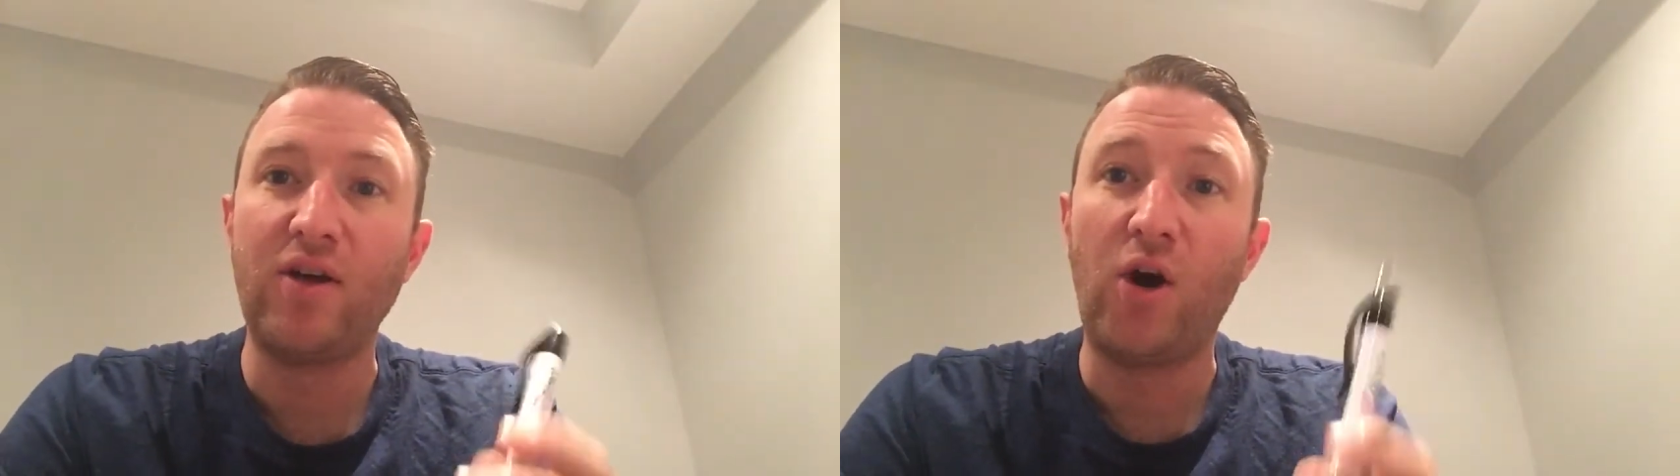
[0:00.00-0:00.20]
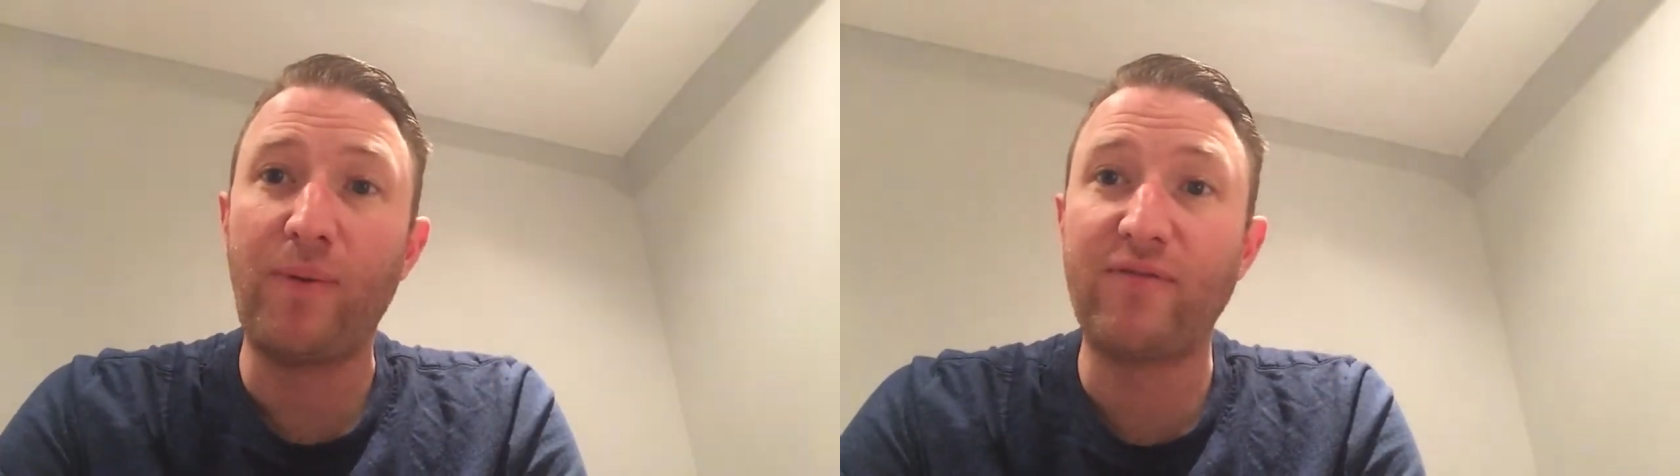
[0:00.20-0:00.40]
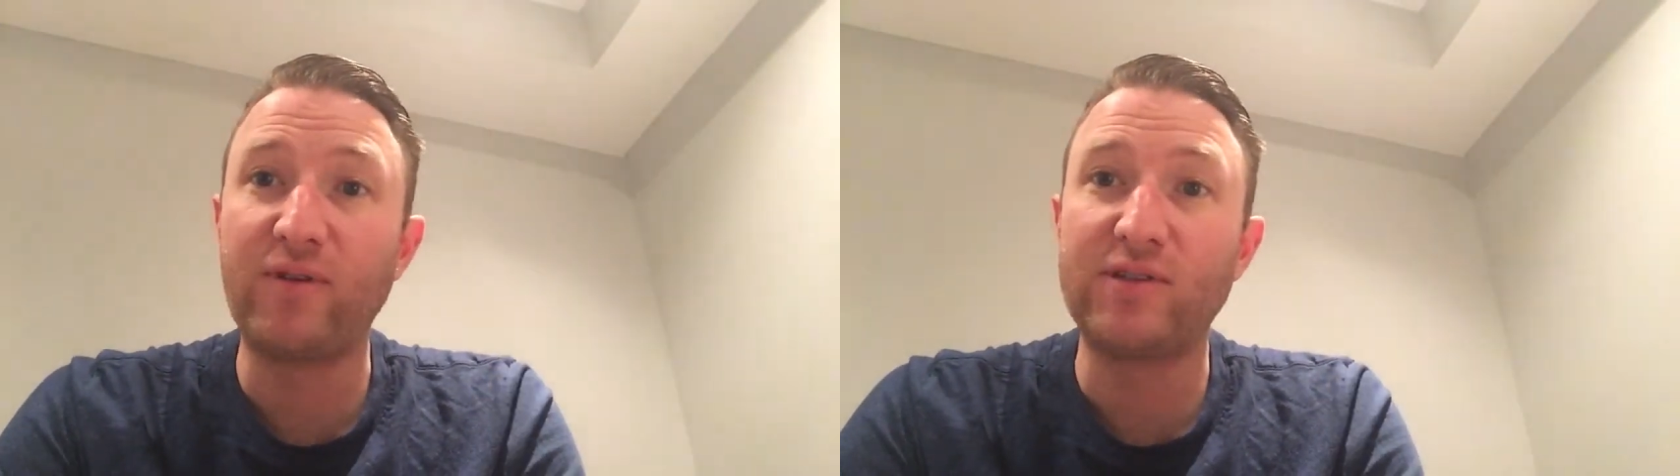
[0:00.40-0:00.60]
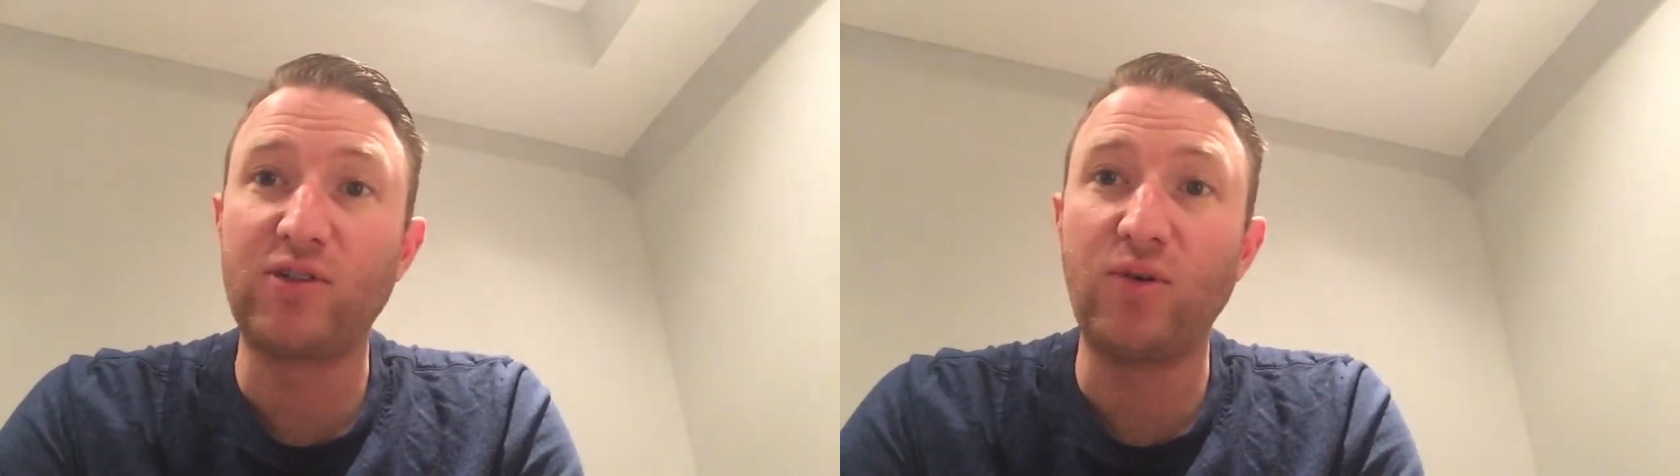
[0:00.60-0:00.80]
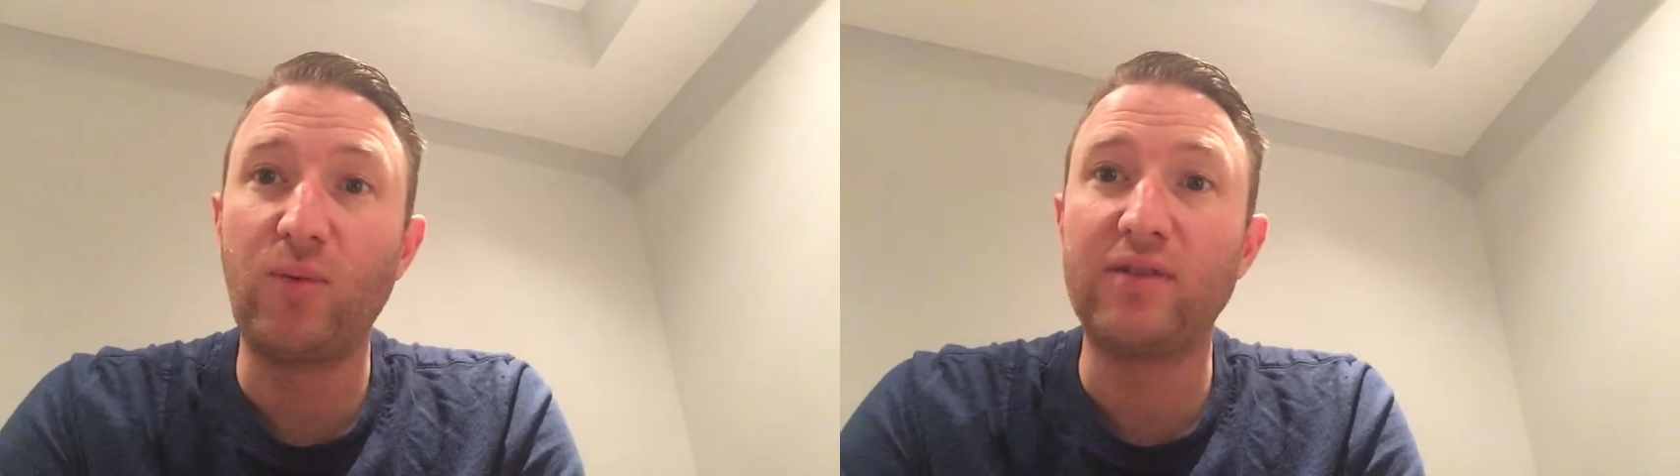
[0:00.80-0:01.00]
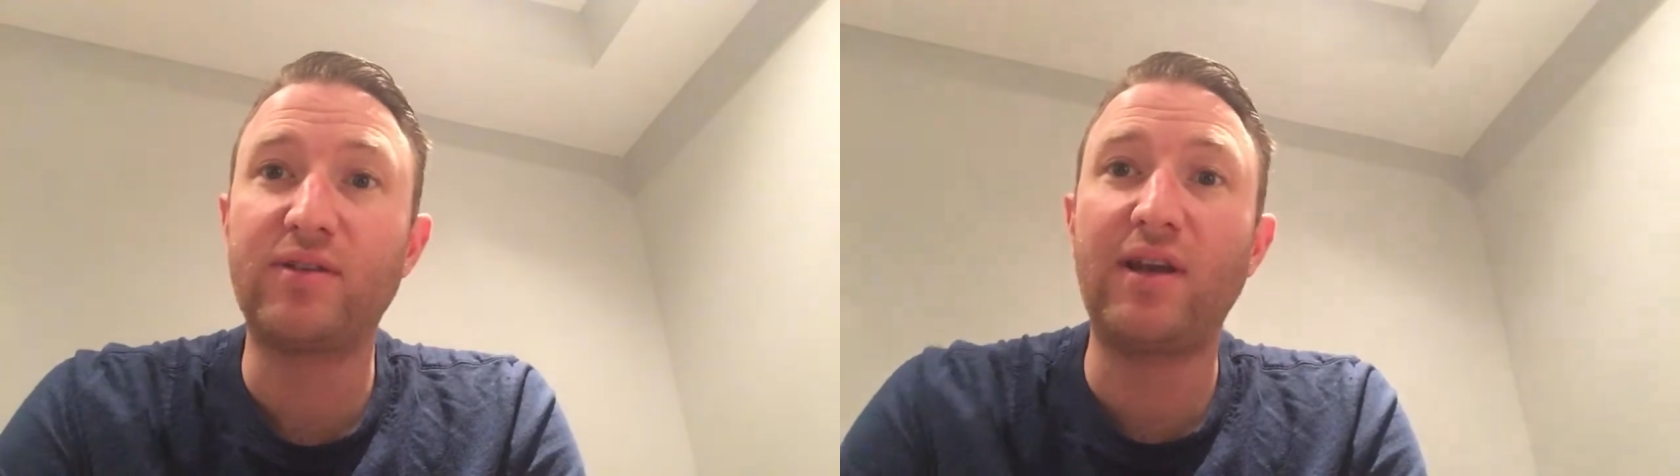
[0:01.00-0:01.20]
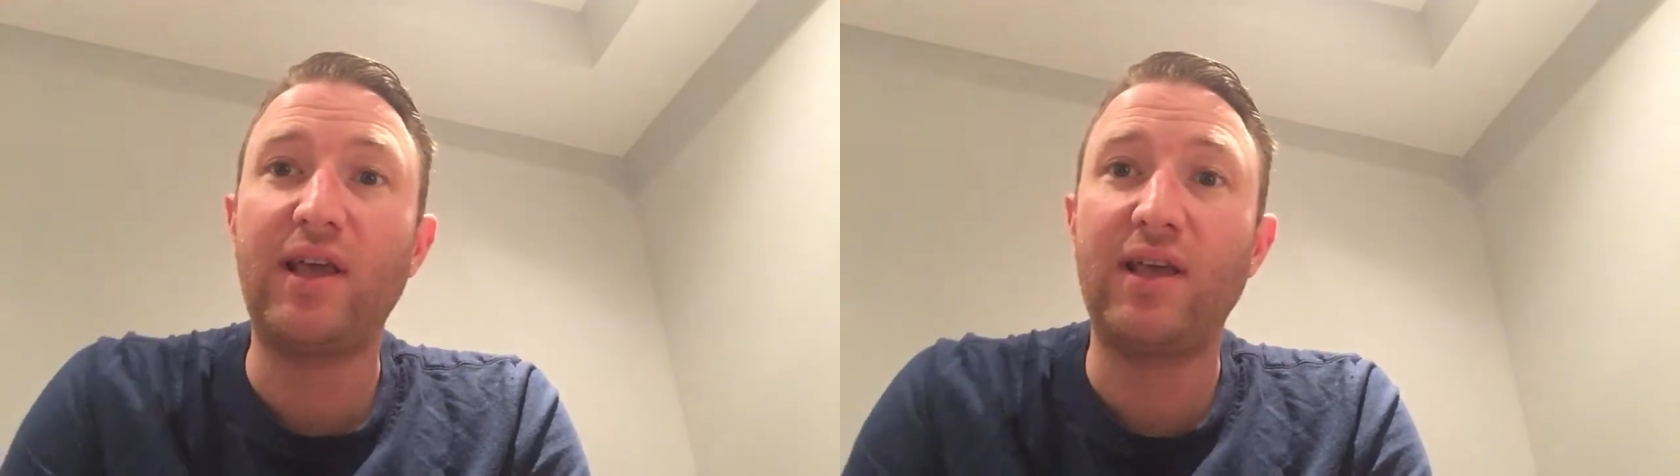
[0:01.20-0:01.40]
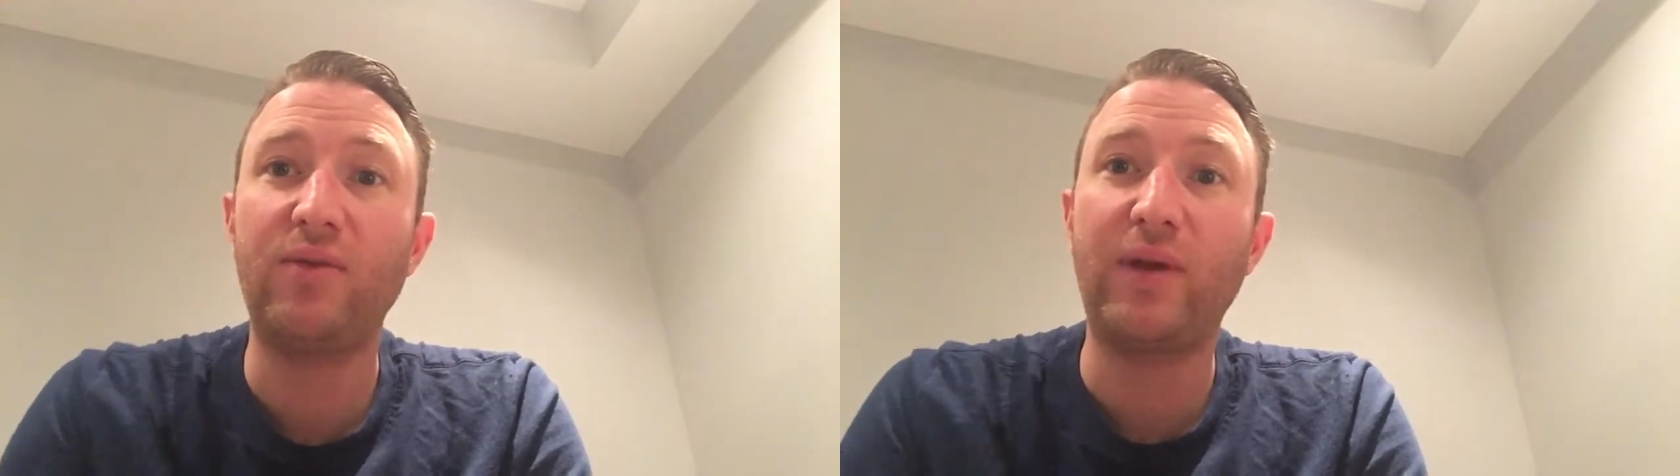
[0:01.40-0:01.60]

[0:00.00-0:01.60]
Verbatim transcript: Hope everyone's doing well today.